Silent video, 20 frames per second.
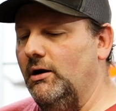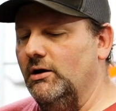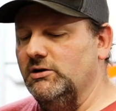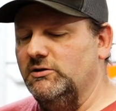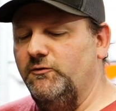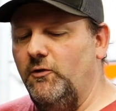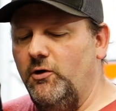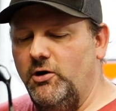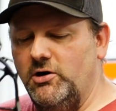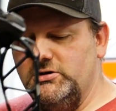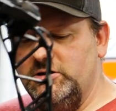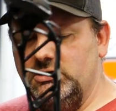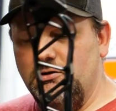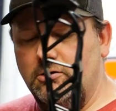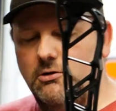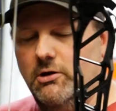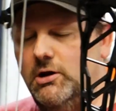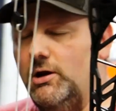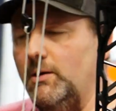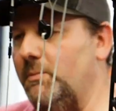Now, as far as the
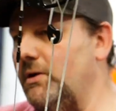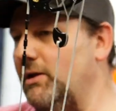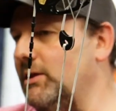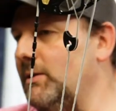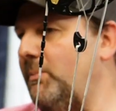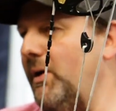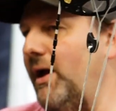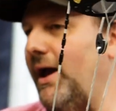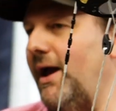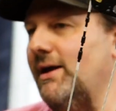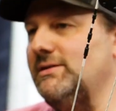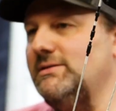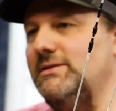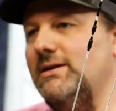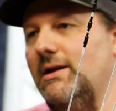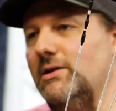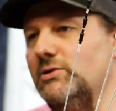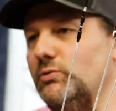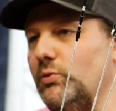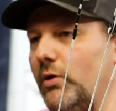grip in the past,
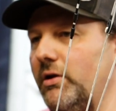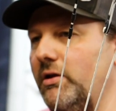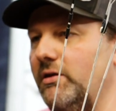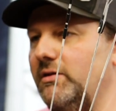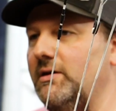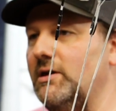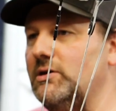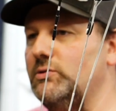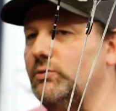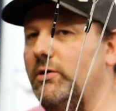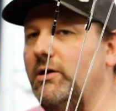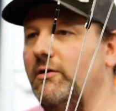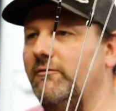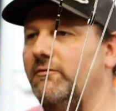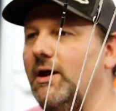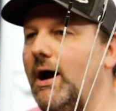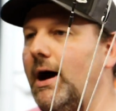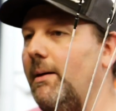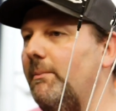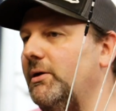that is one of the things we have
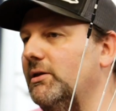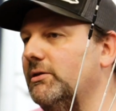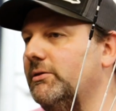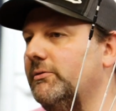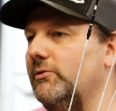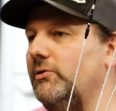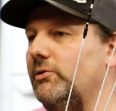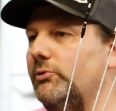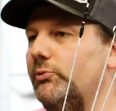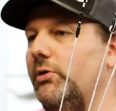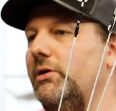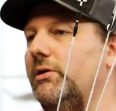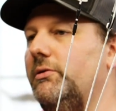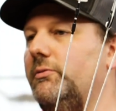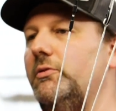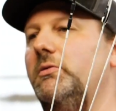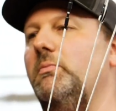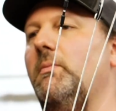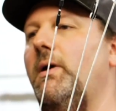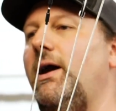not been thrilled
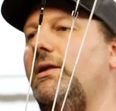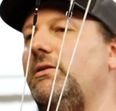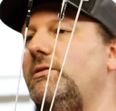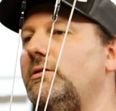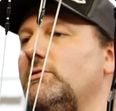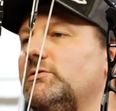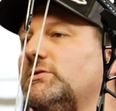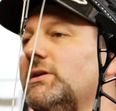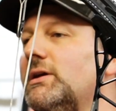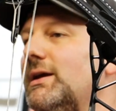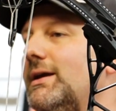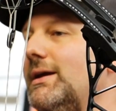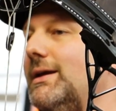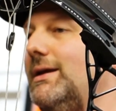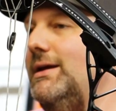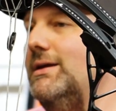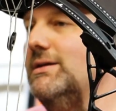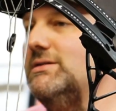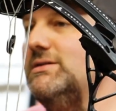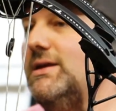with Mathews,
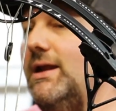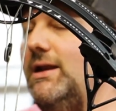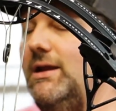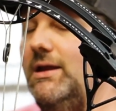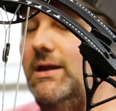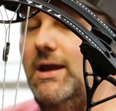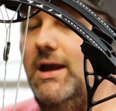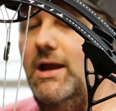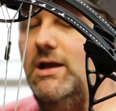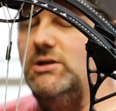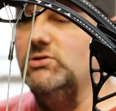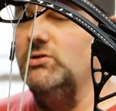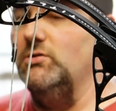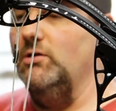is that engaged